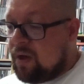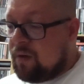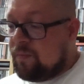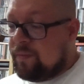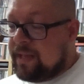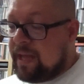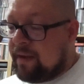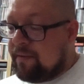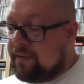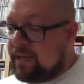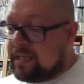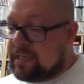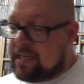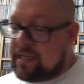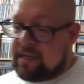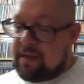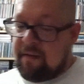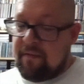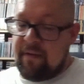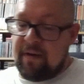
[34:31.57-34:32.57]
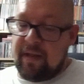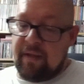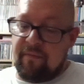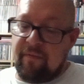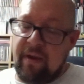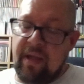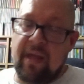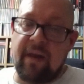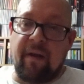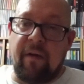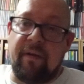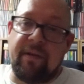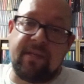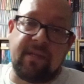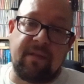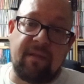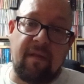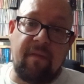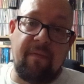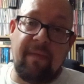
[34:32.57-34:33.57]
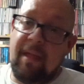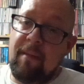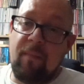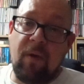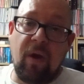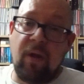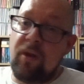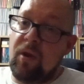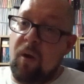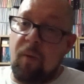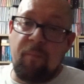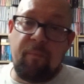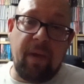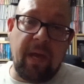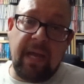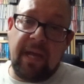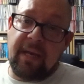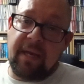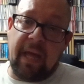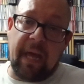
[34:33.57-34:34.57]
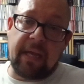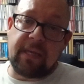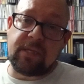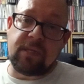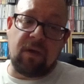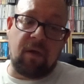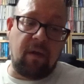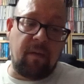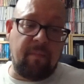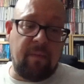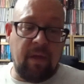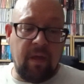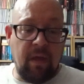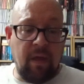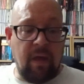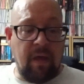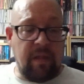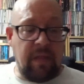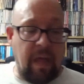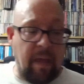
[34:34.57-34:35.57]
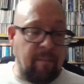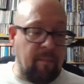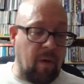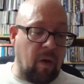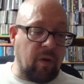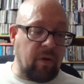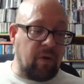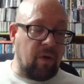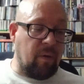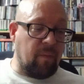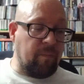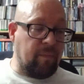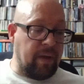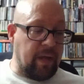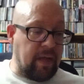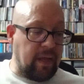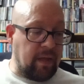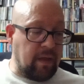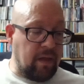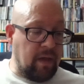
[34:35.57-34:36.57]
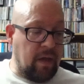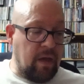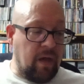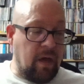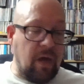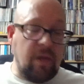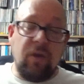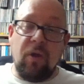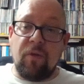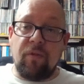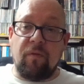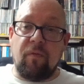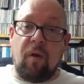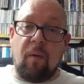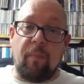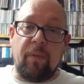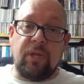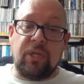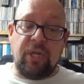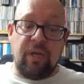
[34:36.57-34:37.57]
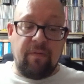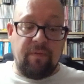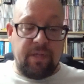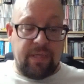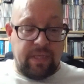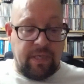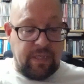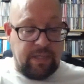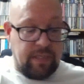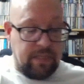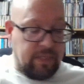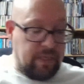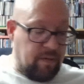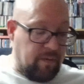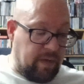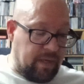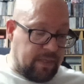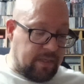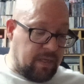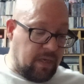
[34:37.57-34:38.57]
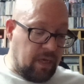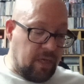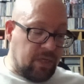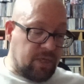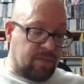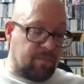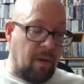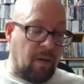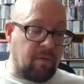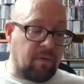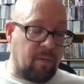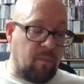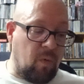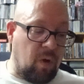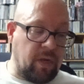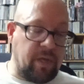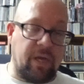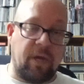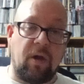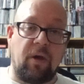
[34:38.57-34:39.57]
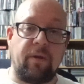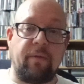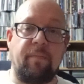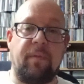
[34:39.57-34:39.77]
without necessarily realising that there might not be a next time. There might not be another opportunity to do it. Smoke 'em while you got 'em,